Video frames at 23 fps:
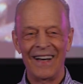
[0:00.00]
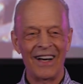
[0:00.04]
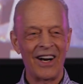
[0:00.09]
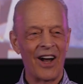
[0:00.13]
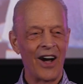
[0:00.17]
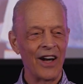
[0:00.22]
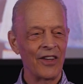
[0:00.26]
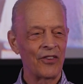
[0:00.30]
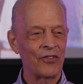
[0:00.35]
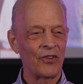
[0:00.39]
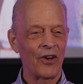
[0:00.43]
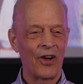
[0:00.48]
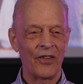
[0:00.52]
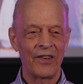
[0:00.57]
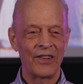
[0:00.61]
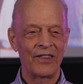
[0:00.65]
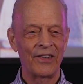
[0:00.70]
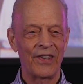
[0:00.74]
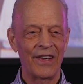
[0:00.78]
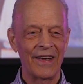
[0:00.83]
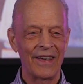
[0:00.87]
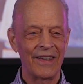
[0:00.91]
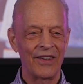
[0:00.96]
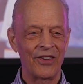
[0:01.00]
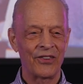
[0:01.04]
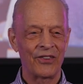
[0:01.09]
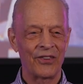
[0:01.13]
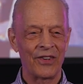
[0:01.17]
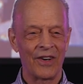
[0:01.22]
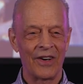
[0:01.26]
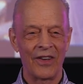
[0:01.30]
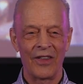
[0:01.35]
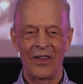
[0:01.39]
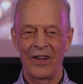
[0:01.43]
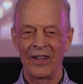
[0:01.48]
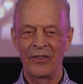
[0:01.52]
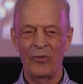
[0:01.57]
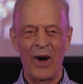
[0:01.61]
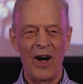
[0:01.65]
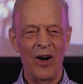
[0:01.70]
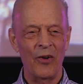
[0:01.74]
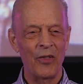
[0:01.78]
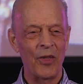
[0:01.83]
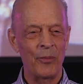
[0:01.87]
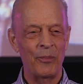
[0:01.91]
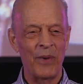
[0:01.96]
and I saw the tents, and I thought,
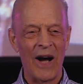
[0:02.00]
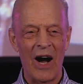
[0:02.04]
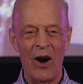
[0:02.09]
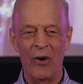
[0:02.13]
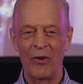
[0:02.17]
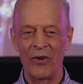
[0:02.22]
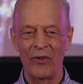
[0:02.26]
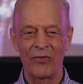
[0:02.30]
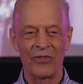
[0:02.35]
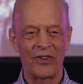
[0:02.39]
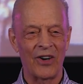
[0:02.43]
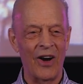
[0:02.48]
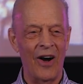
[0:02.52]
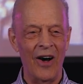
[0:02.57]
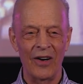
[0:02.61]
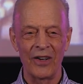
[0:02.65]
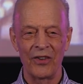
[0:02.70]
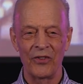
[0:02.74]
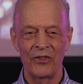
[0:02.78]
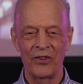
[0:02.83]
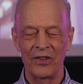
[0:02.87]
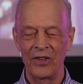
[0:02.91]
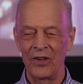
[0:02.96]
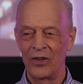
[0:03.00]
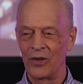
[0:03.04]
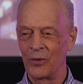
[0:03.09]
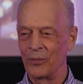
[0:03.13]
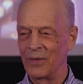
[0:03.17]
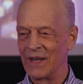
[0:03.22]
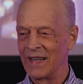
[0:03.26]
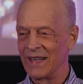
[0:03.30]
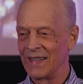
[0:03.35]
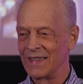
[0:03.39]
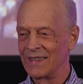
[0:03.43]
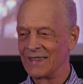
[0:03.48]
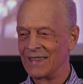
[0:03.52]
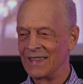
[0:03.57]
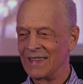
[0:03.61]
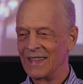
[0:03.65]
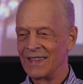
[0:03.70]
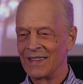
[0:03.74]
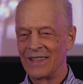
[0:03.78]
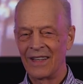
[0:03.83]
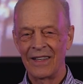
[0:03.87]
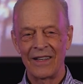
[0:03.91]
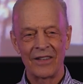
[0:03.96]
wow, the power of God is here, man.
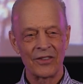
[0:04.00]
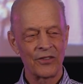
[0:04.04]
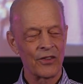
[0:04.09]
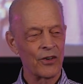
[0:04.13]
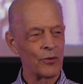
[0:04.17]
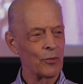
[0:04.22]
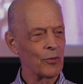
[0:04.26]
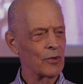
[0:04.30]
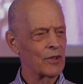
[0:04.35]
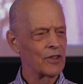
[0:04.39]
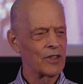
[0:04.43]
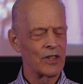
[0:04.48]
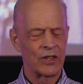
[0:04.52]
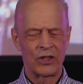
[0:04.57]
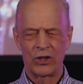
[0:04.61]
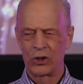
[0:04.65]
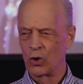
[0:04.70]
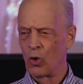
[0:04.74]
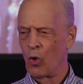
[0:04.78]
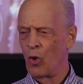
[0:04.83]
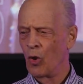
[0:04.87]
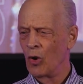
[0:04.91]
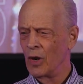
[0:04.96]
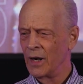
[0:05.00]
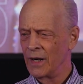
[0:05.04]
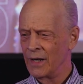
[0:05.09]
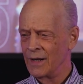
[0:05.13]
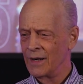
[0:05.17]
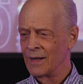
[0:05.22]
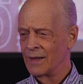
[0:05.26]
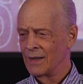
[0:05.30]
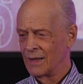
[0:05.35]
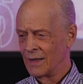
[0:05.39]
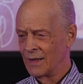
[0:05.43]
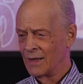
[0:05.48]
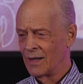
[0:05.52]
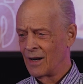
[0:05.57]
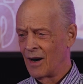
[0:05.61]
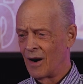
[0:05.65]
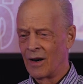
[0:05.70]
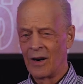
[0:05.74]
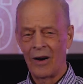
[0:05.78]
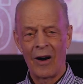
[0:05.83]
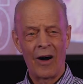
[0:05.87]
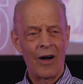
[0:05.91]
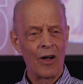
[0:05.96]
Like there was joy
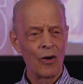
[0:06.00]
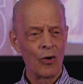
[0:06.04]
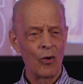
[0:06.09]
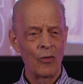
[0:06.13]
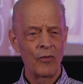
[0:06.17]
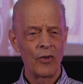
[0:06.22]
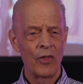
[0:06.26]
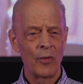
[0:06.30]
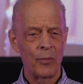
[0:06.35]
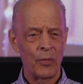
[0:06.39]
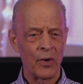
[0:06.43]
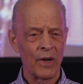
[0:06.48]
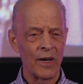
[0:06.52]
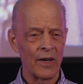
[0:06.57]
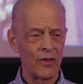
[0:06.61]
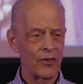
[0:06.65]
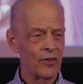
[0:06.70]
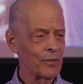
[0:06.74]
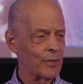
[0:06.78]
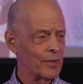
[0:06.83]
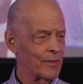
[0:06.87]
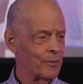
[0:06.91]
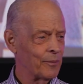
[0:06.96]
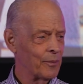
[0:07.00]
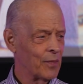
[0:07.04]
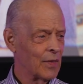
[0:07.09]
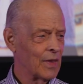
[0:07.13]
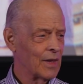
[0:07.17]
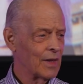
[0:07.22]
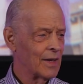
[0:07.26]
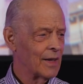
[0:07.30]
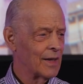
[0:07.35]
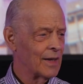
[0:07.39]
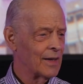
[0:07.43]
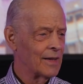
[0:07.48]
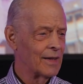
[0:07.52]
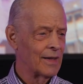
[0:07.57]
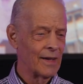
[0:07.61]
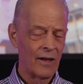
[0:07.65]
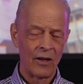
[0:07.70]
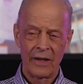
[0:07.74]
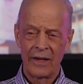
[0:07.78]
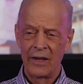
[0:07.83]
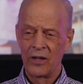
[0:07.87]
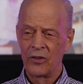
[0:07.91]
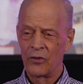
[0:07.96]
all over the place.
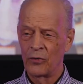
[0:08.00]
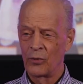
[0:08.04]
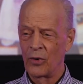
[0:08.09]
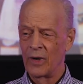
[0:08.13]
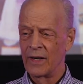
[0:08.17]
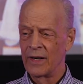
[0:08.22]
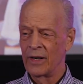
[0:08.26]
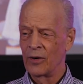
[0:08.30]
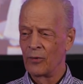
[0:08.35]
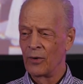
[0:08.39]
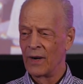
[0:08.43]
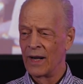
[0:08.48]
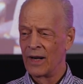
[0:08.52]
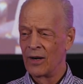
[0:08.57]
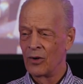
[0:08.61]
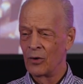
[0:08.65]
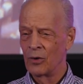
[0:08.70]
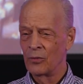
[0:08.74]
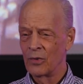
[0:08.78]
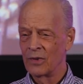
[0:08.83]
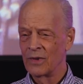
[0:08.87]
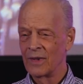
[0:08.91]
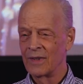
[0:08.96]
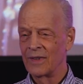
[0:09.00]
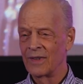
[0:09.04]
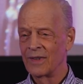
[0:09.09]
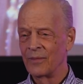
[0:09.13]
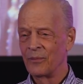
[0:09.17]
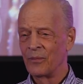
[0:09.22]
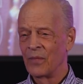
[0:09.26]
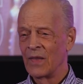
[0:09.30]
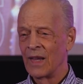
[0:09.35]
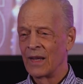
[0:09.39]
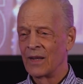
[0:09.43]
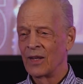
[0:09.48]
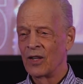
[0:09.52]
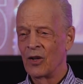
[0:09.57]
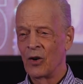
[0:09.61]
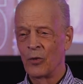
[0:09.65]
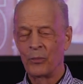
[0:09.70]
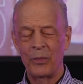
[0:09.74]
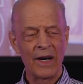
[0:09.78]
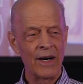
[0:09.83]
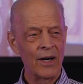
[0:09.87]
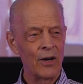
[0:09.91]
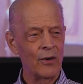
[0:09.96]
Little kids running around, you know,
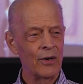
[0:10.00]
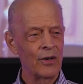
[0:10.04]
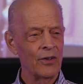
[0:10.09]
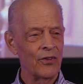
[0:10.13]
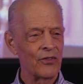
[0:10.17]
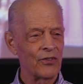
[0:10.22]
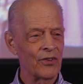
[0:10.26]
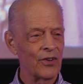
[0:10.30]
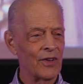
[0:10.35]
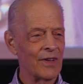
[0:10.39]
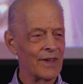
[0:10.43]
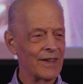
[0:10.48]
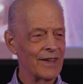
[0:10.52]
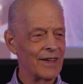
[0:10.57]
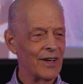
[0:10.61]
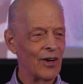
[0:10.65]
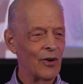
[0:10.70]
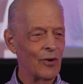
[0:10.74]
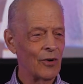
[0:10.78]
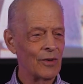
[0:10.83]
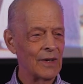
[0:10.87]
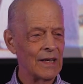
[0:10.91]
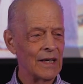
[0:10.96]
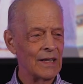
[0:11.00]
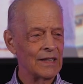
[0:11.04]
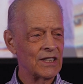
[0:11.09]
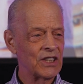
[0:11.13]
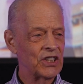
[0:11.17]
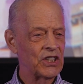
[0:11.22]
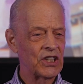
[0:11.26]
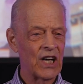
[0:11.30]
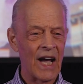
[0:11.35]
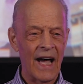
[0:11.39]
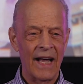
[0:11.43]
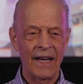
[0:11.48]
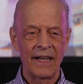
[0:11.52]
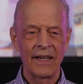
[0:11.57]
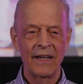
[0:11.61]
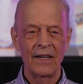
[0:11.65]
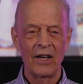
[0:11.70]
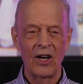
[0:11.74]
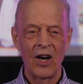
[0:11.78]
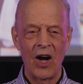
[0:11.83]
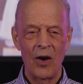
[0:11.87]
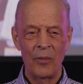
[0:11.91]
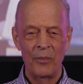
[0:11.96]
parents, you know, chatting
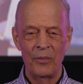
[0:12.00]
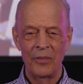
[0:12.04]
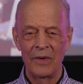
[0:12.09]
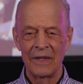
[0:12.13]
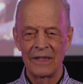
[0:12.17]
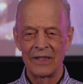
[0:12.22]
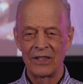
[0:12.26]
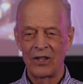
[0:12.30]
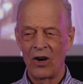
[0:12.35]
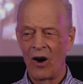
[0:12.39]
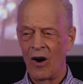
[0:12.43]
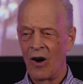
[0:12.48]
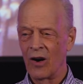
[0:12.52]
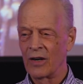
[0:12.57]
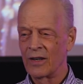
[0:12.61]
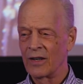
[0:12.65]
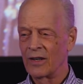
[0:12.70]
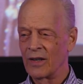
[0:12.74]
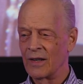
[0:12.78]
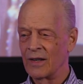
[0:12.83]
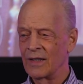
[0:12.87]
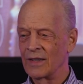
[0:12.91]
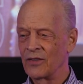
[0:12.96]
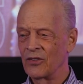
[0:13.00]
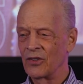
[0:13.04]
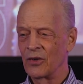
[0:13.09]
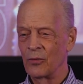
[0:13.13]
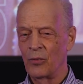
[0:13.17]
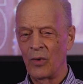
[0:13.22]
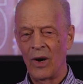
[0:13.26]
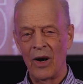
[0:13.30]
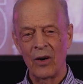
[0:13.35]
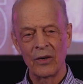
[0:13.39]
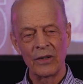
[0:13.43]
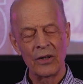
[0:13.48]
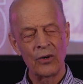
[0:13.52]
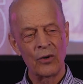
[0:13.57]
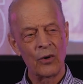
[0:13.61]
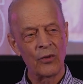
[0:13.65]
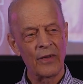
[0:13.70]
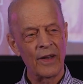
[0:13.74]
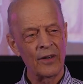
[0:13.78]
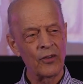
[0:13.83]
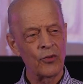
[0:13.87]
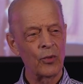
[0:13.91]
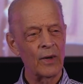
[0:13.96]
it up, talking. I said, wow, you know,
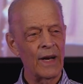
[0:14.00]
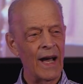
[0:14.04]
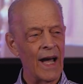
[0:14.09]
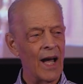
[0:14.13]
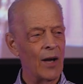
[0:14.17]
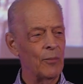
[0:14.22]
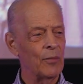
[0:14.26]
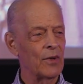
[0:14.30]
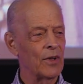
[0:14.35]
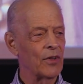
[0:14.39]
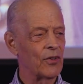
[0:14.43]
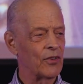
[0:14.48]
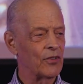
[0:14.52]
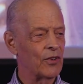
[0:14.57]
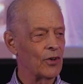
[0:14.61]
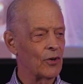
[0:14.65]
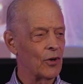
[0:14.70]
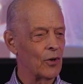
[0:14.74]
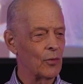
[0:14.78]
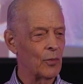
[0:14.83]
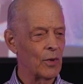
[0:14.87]
that's what happens, you know,